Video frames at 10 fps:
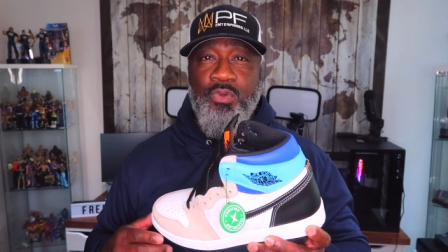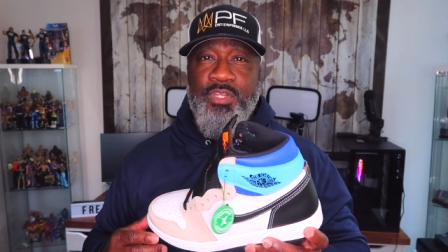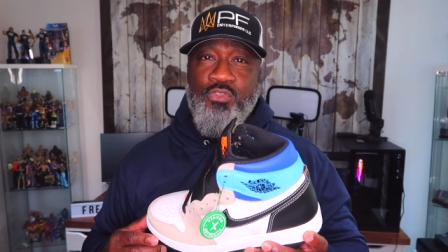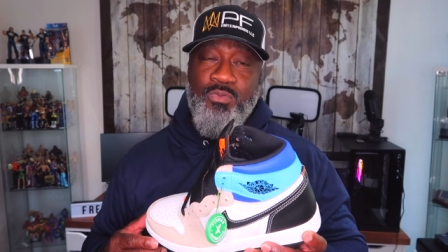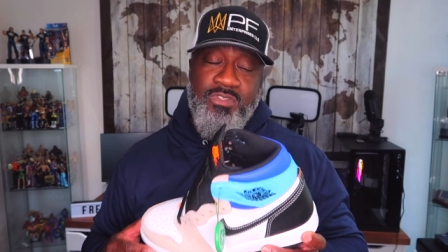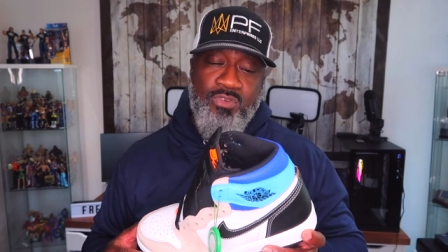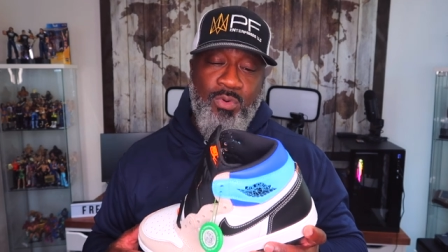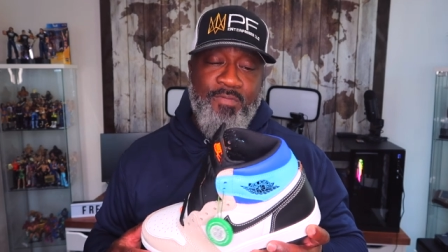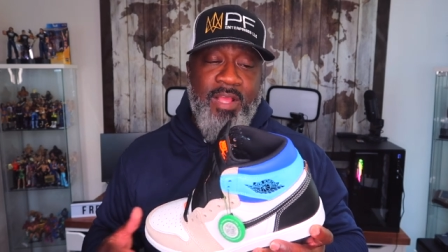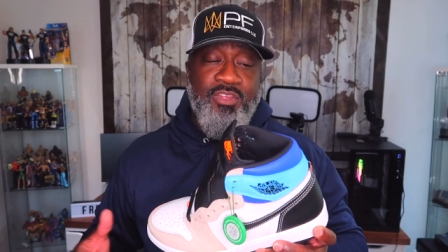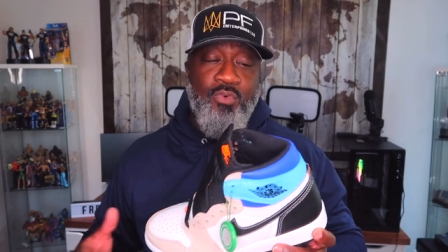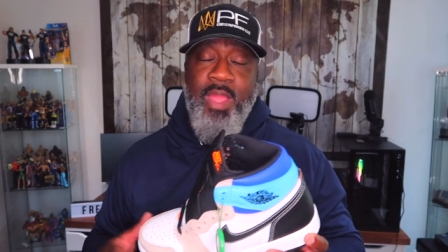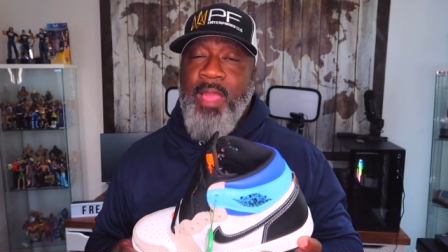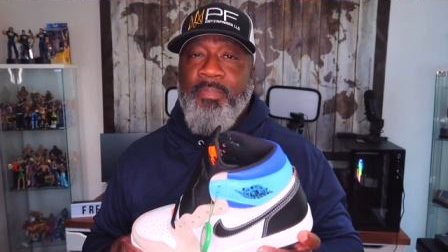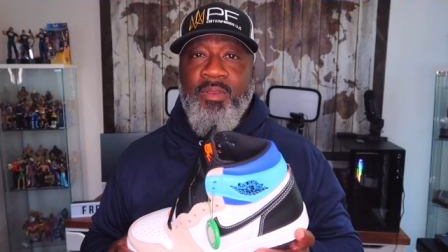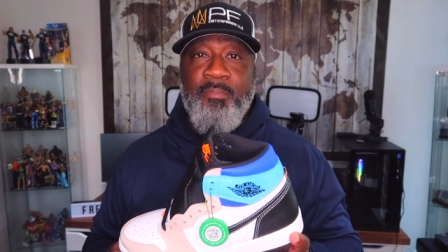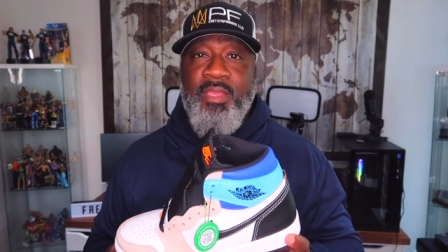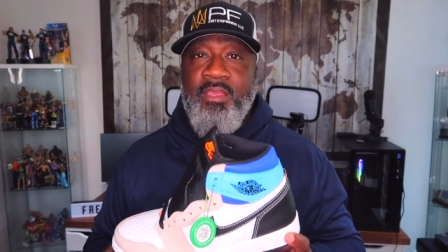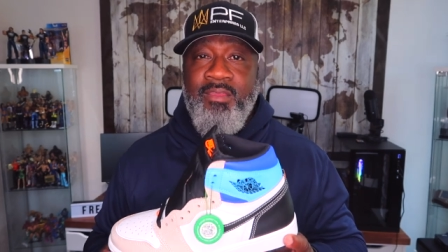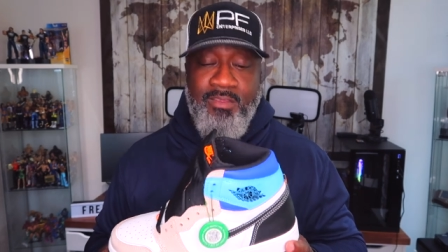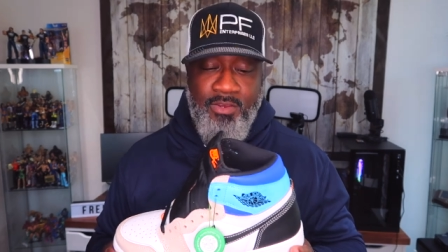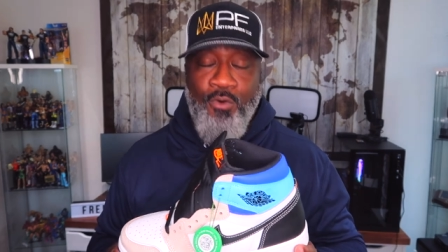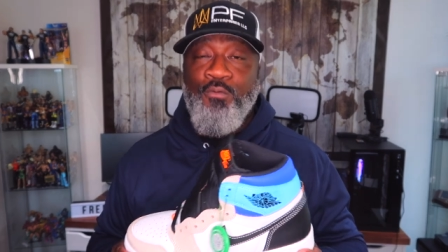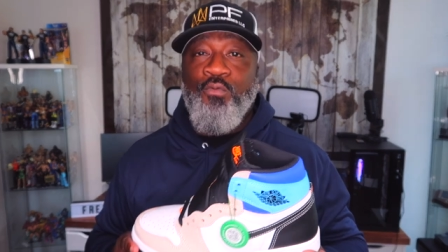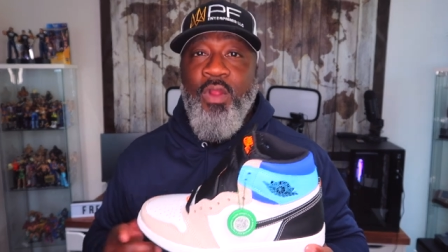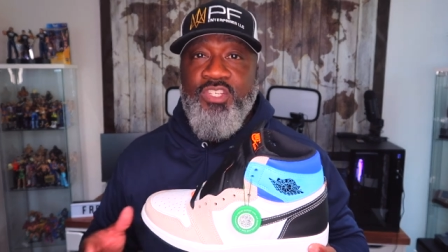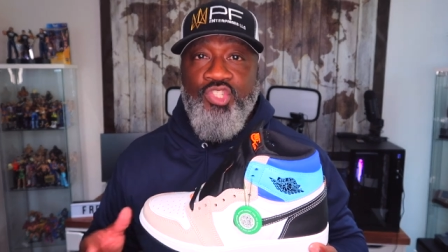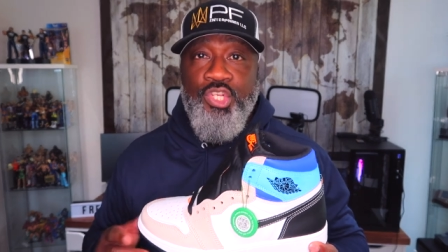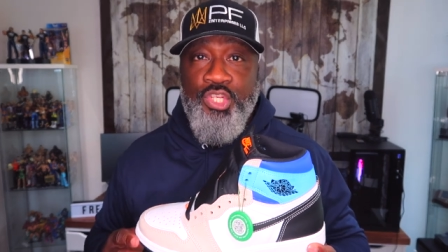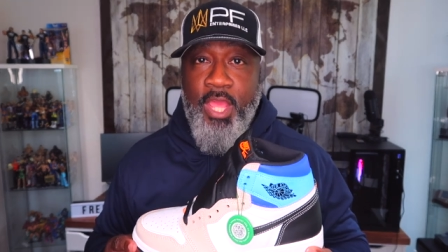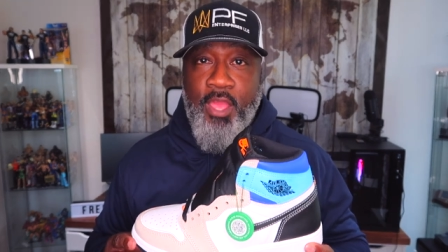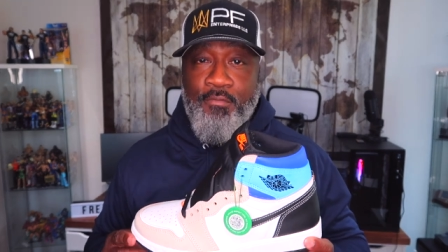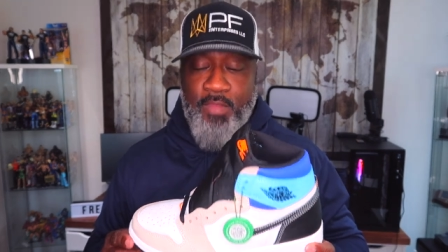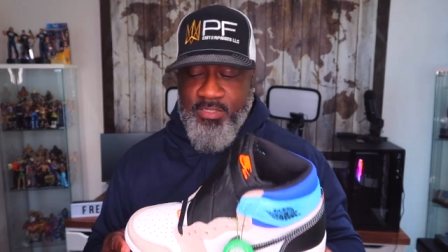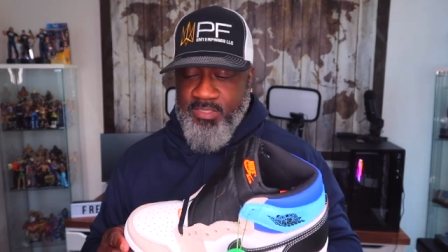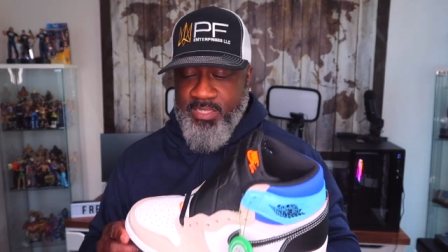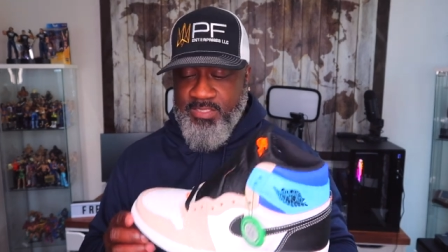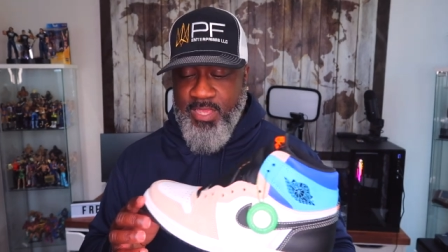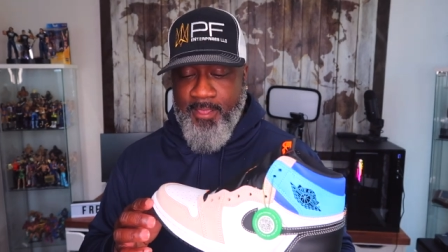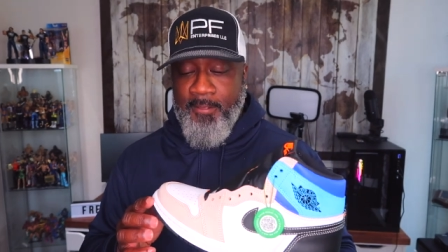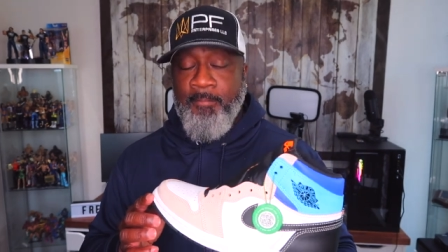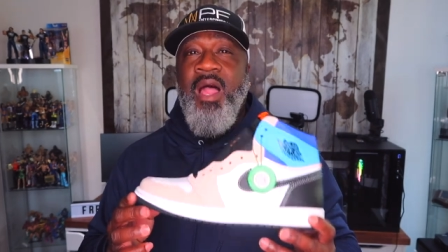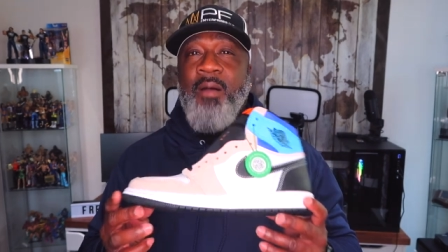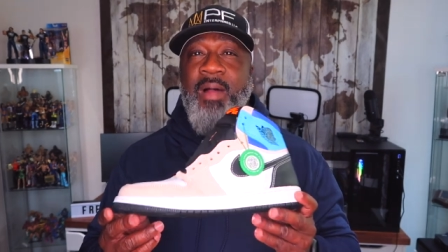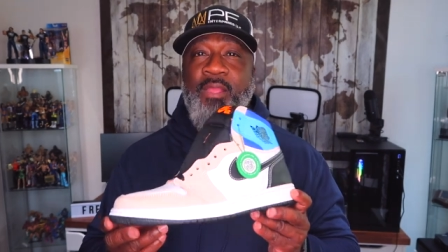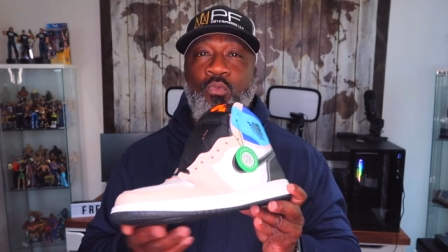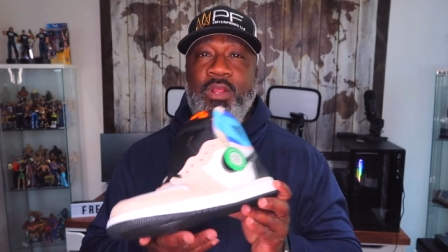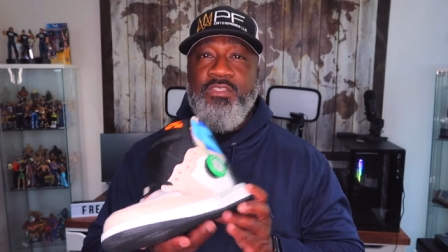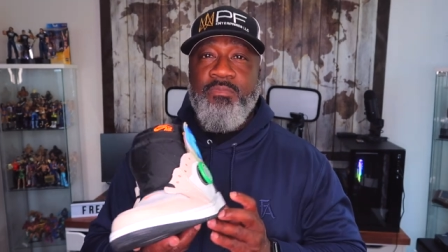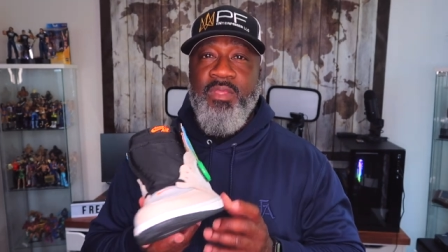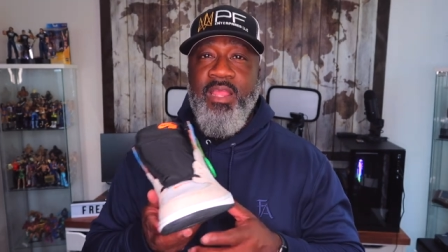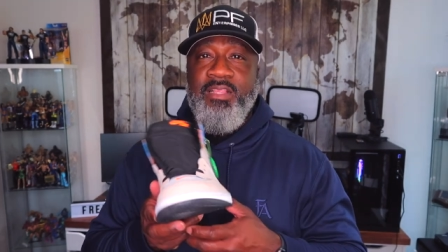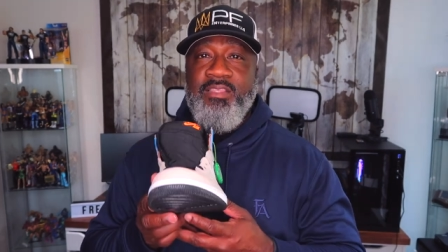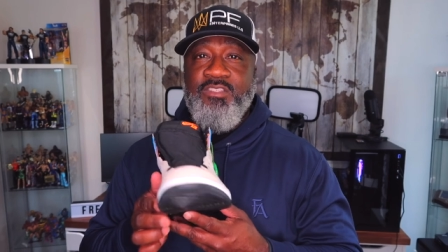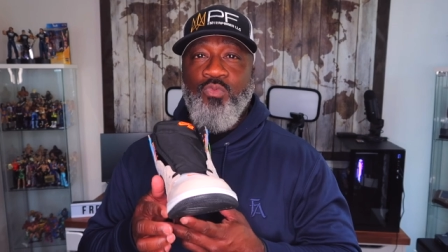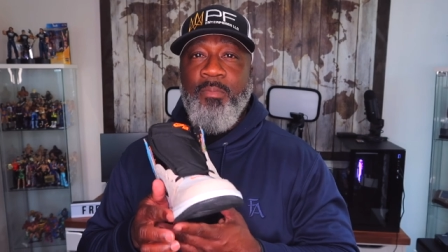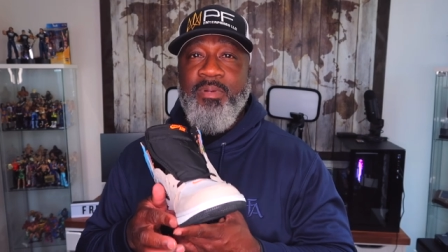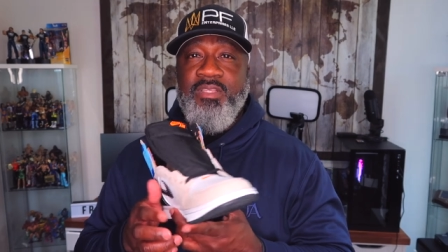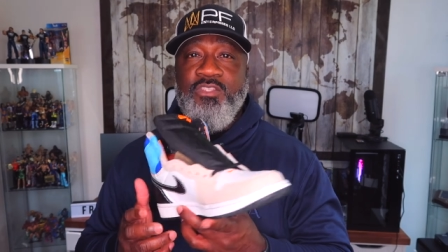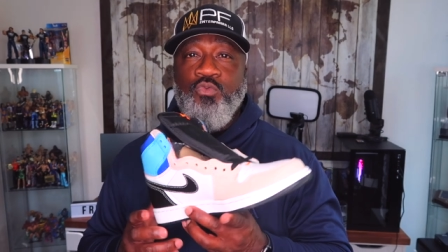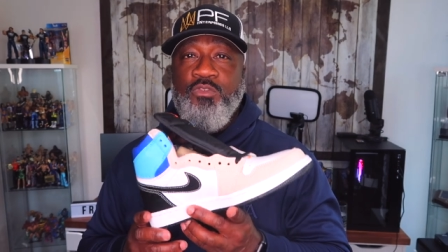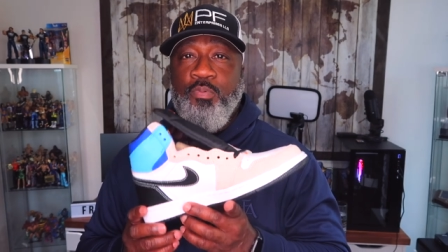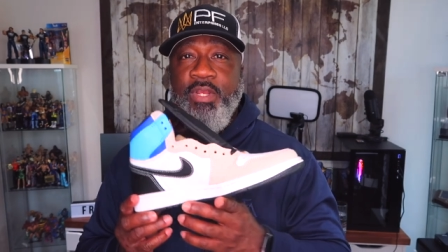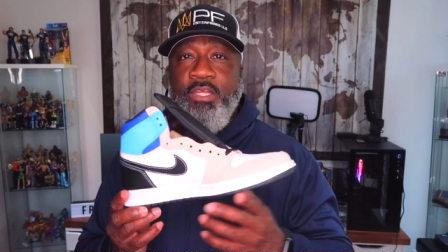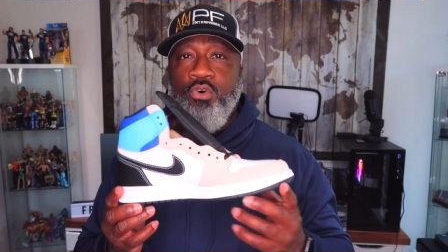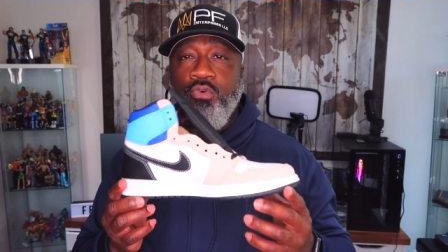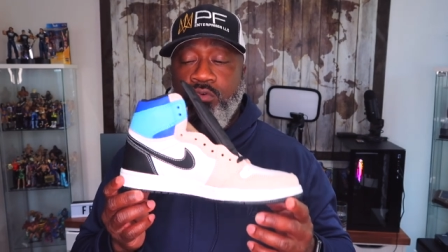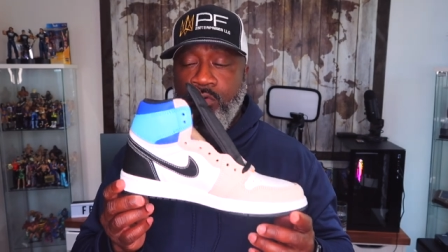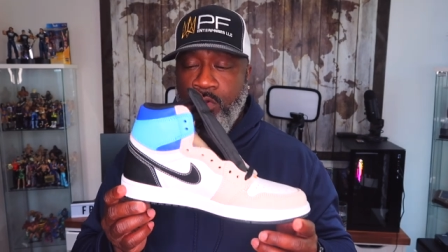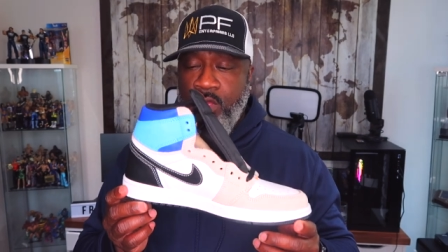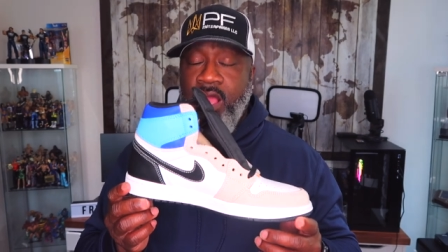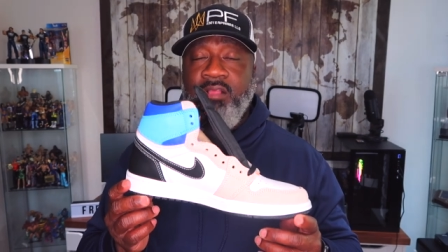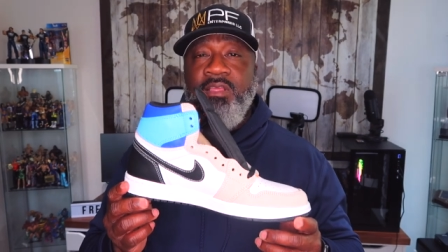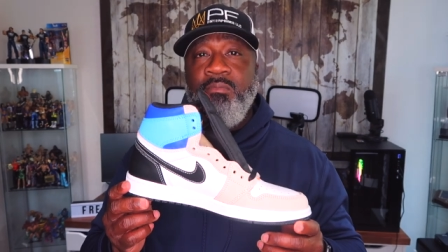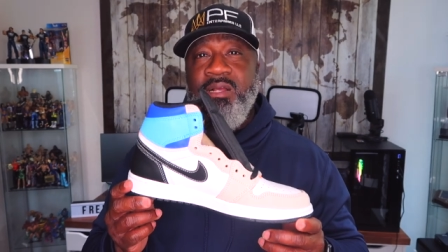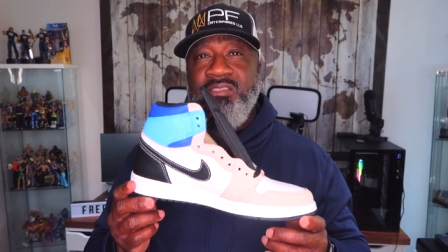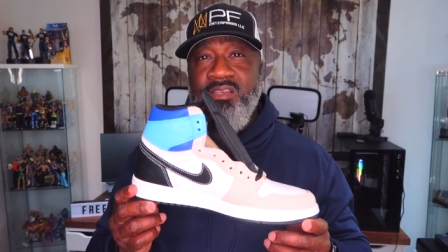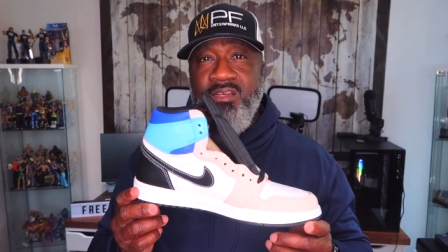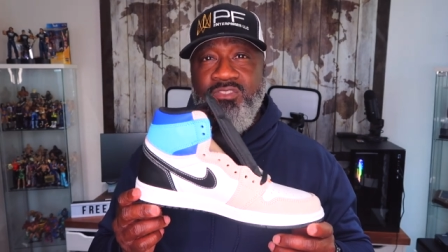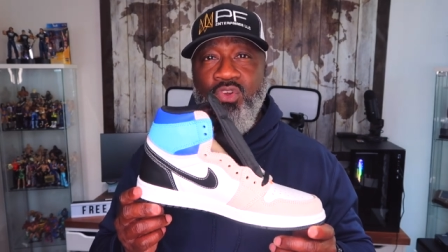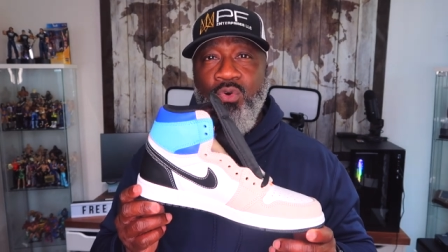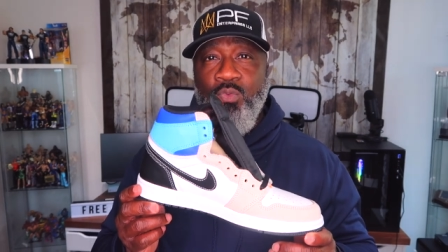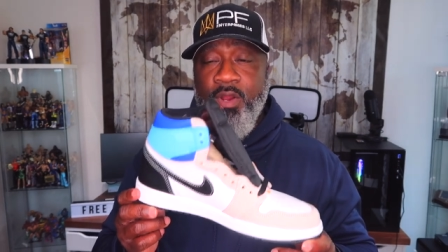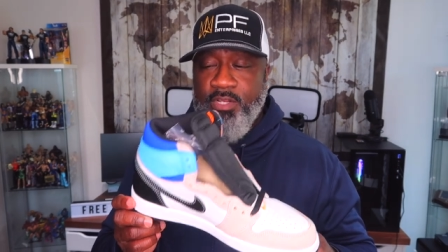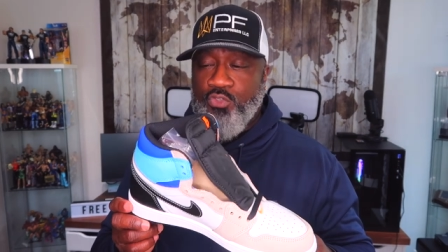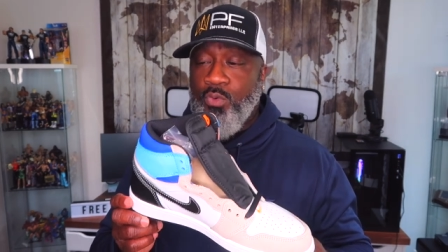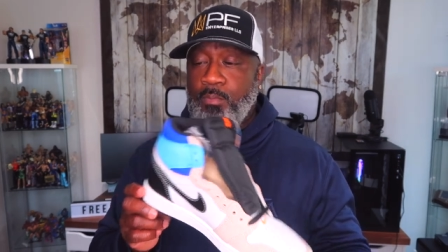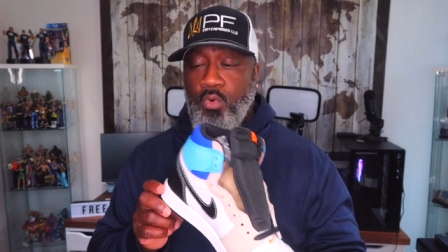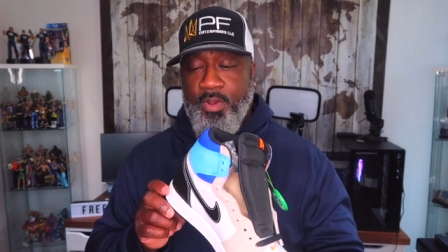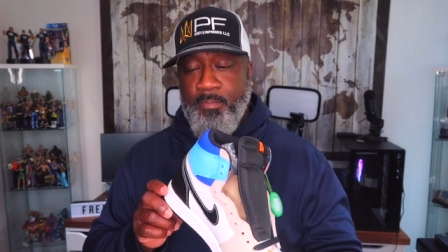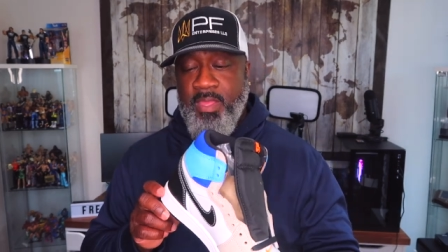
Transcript: on this one, so if I do happen to be, you know, fresh to death, as they say, I might wear something like this one. But this one's pretty cool. I think my son's gonna wear this one more than